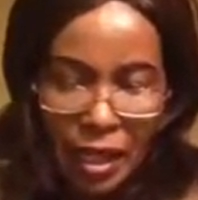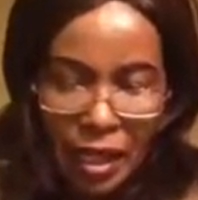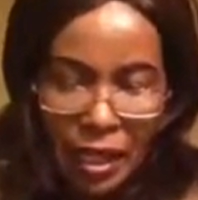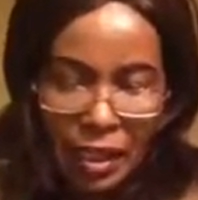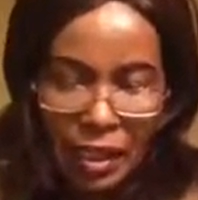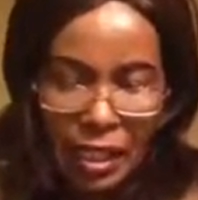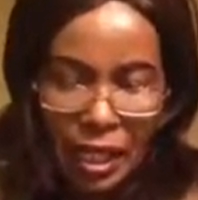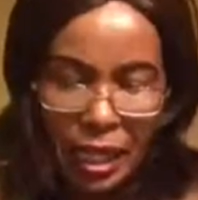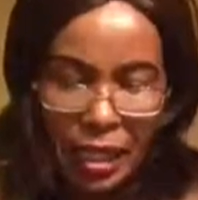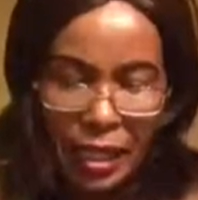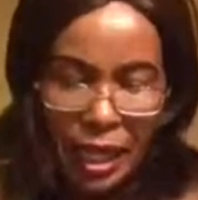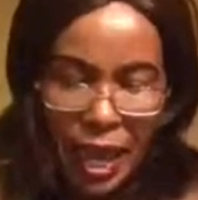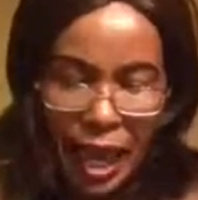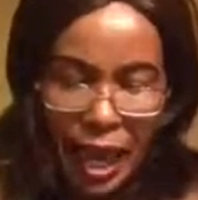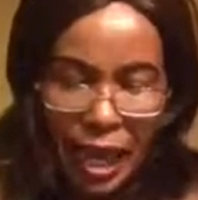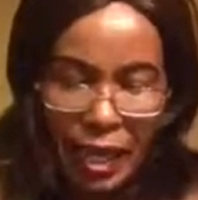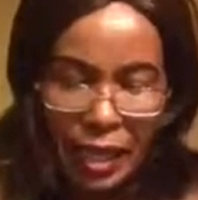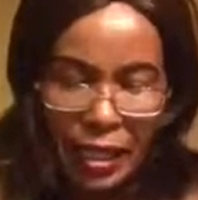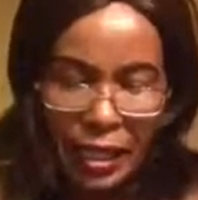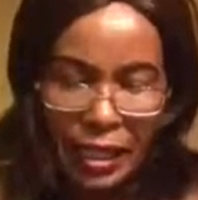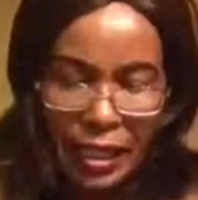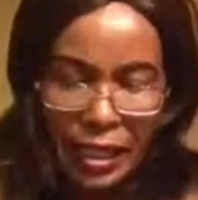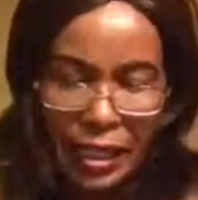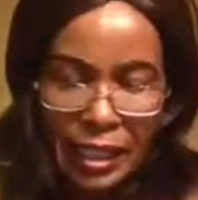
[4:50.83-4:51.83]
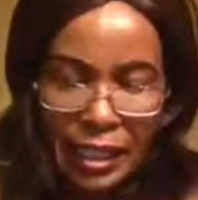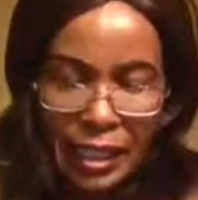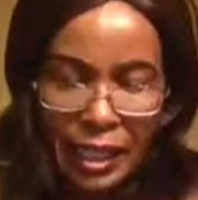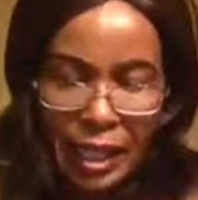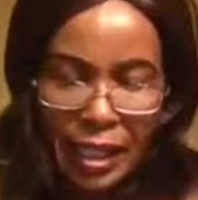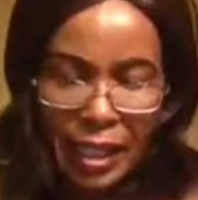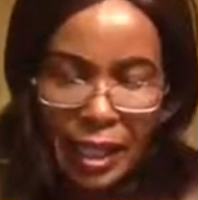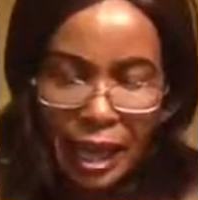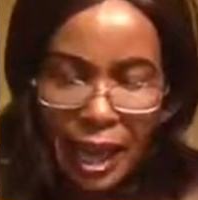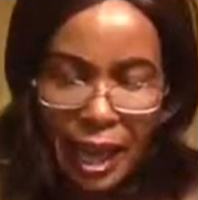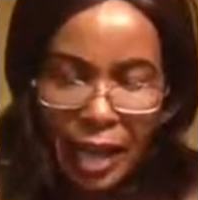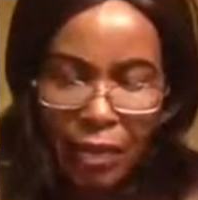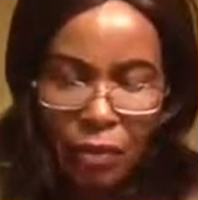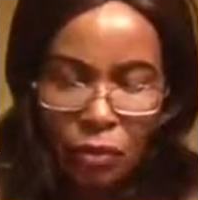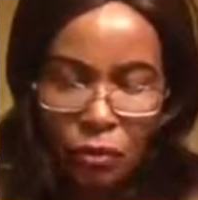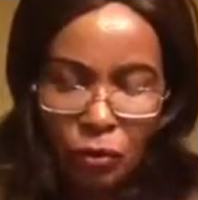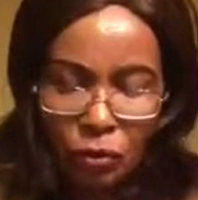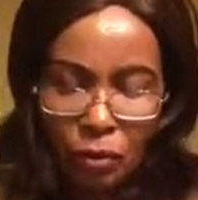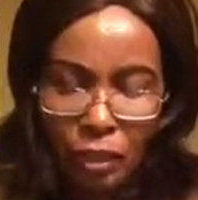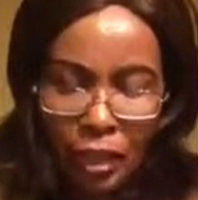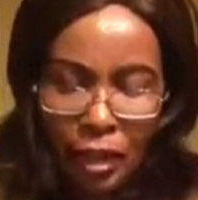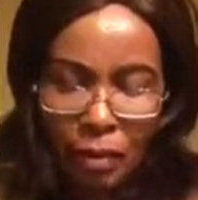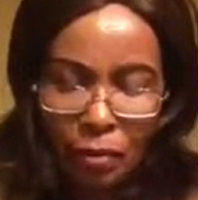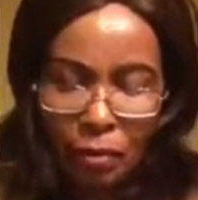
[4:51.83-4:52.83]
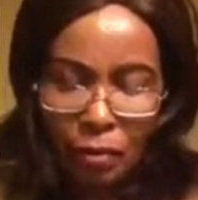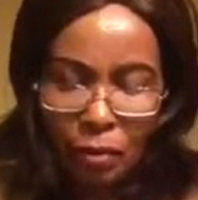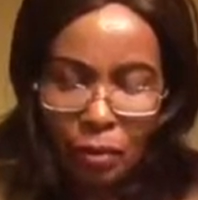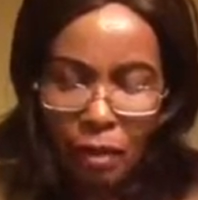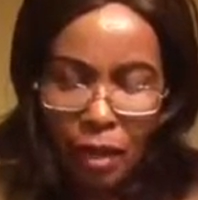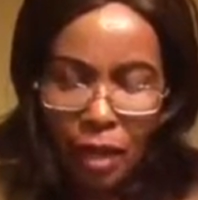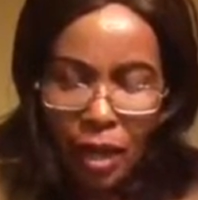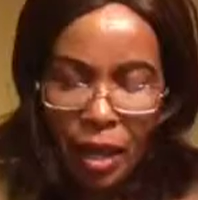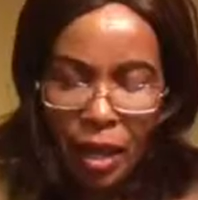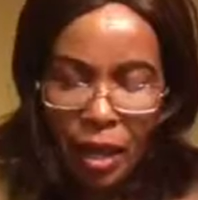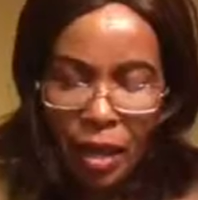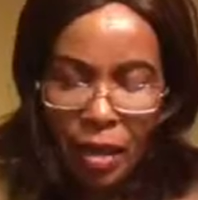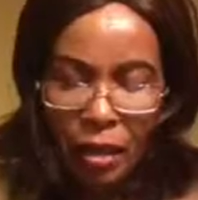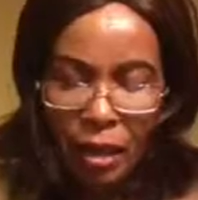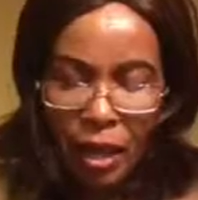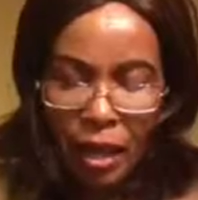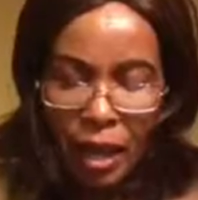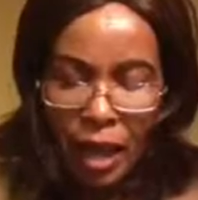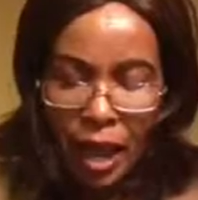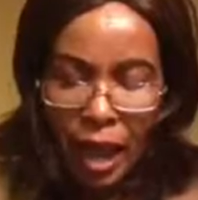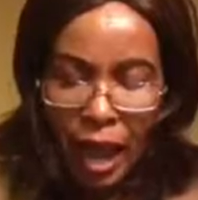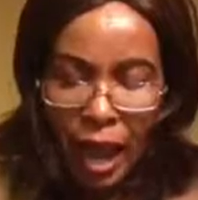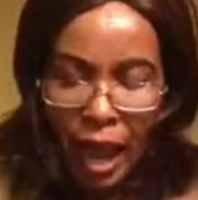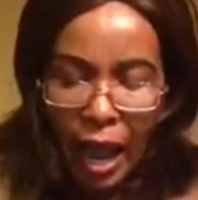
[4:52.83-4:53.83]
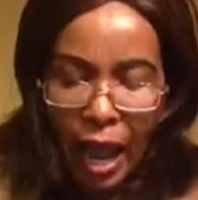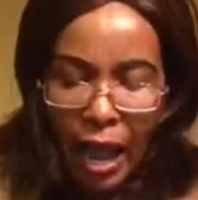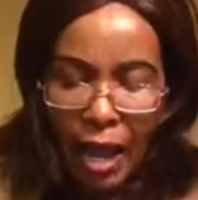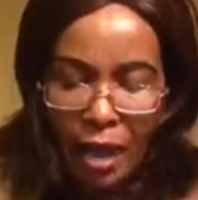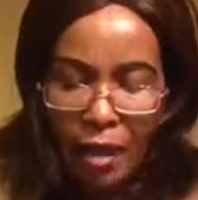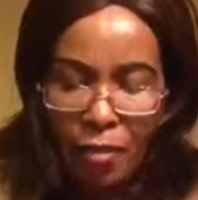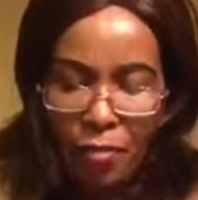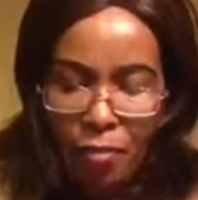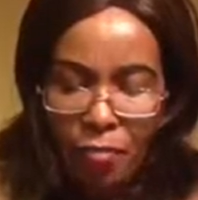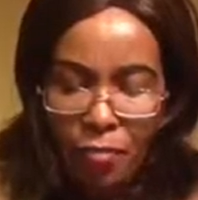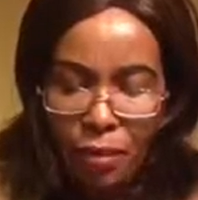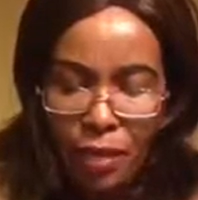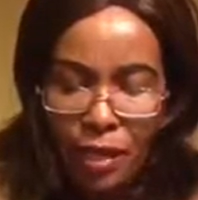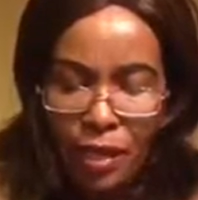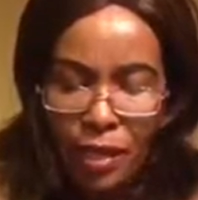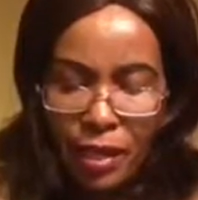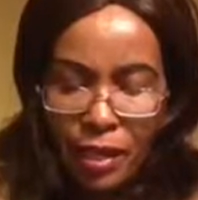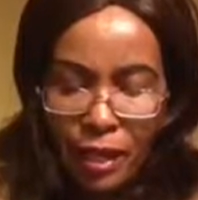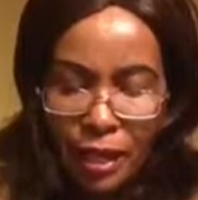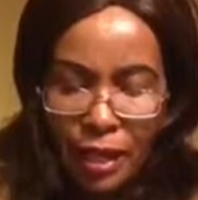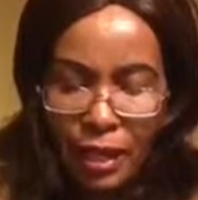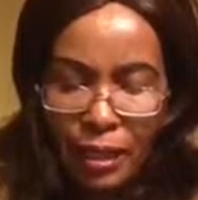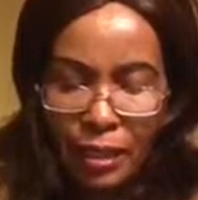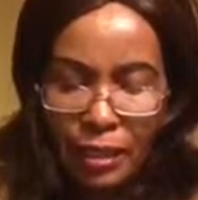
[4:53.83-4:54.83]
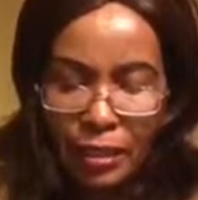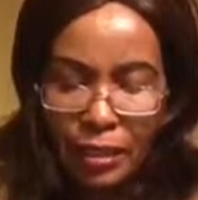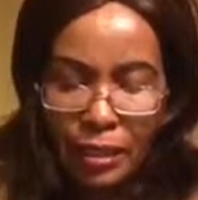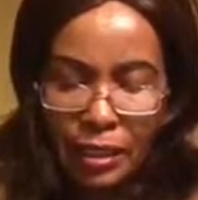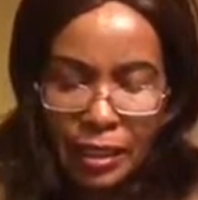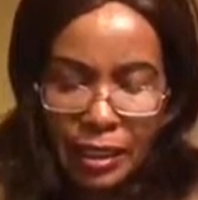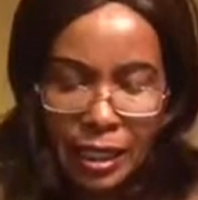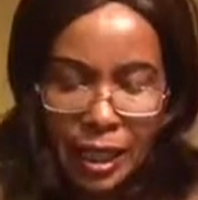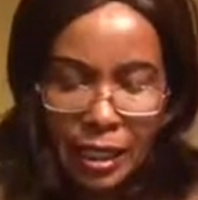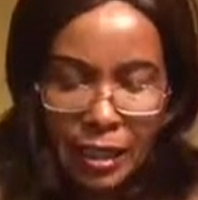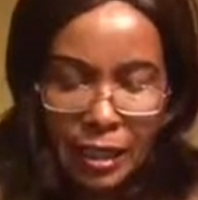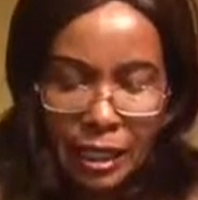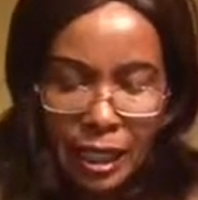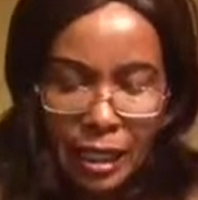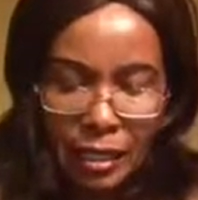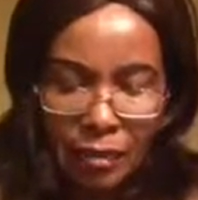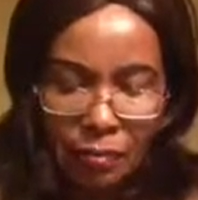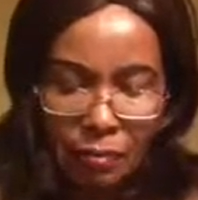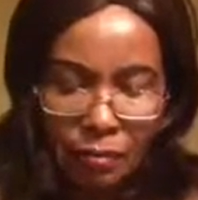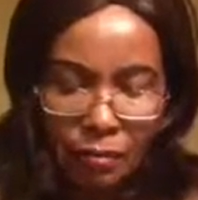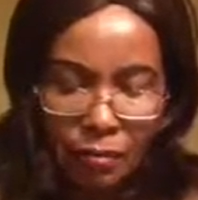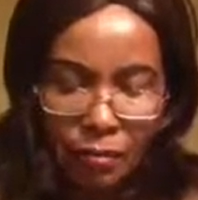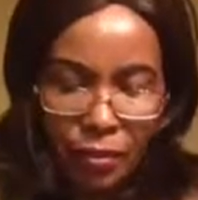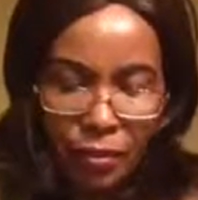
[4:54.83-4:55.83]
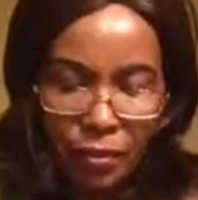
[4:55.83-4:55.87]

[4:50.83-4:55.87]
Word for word: He said, And he said unto them, I beheld Satan